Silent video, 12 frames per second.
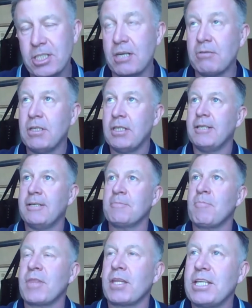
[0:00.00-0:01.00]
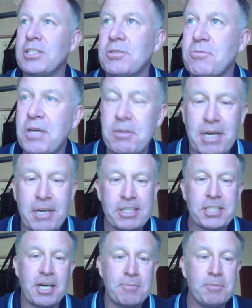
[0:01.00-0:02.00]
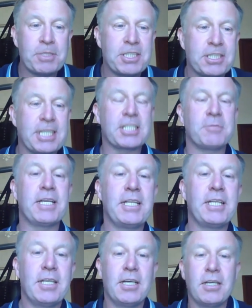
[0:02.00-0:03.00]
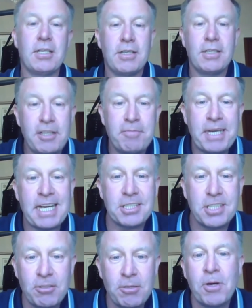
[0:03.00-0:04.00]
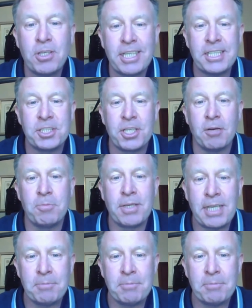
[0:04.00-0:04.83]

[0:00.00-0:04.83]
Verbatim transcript: So this, when I retired, my missus said to me, you've been asked to do a modelling job.